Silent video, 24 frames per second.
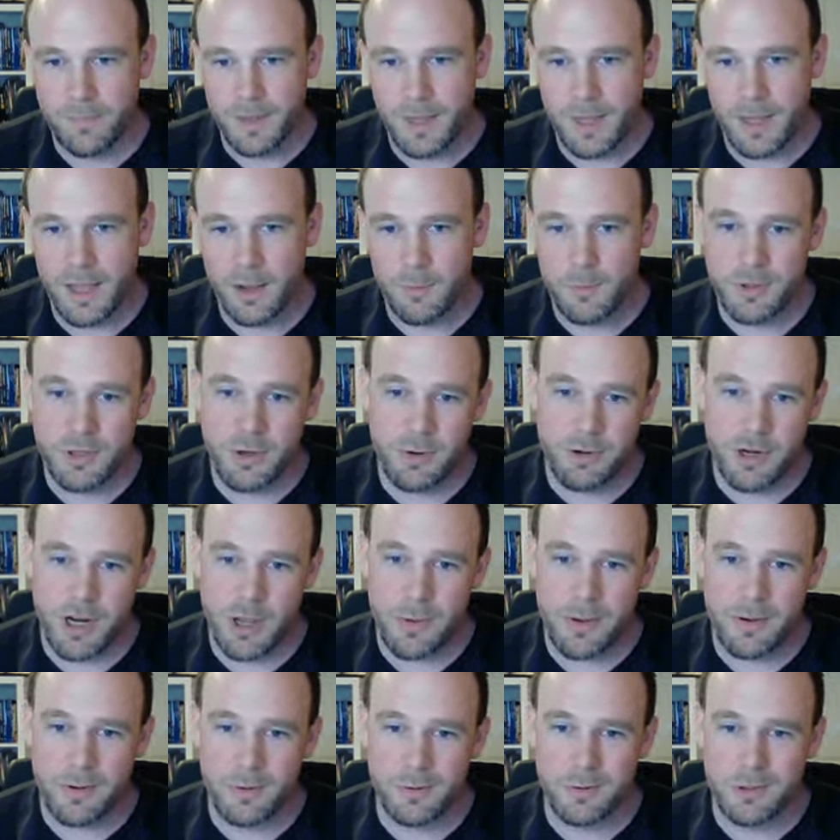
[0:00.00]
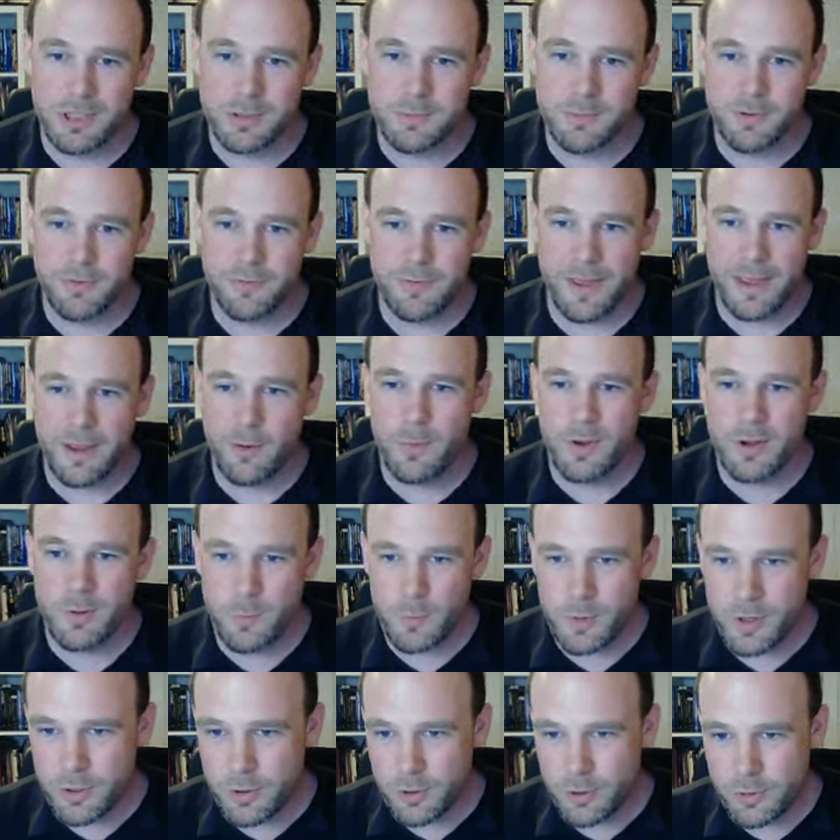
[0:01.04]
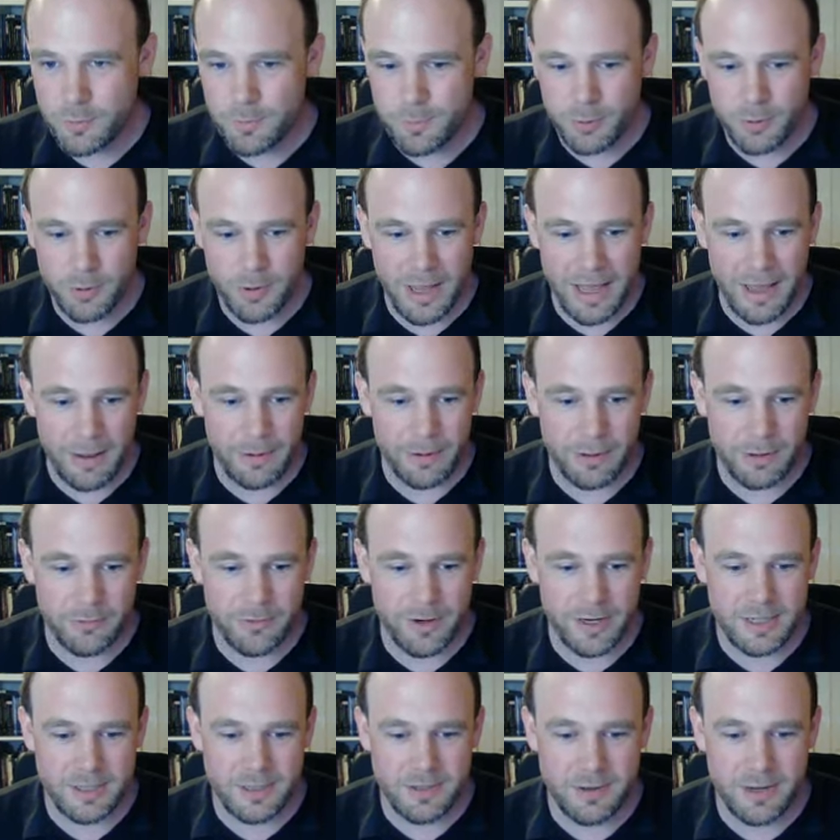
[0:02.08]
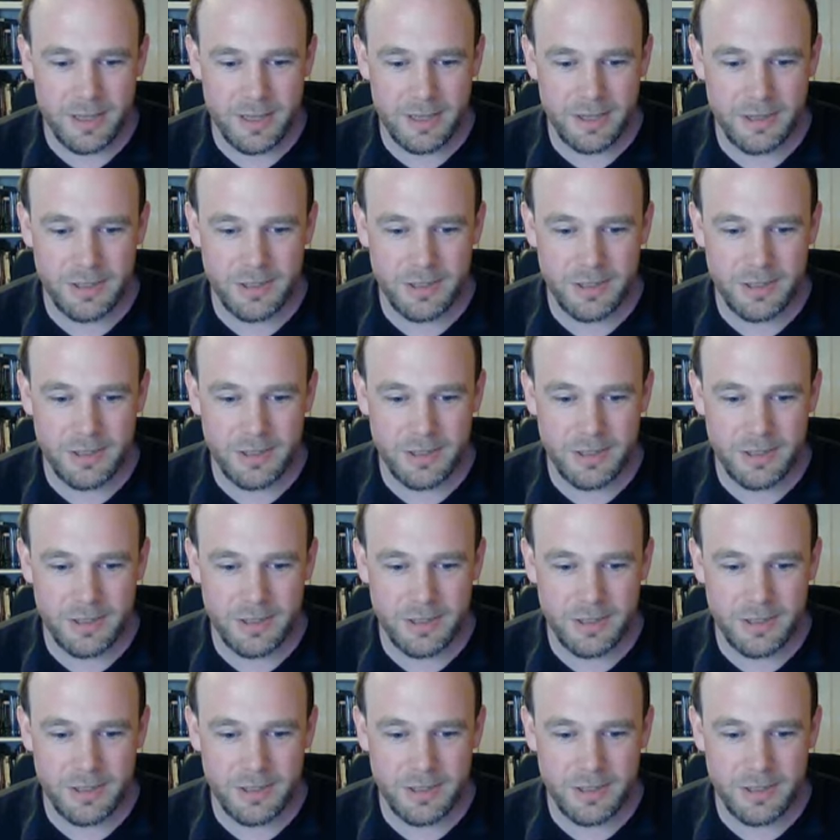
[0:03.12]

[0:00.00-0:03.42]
Uh, we don't know our ultimate fate. We, we could put our crest on here.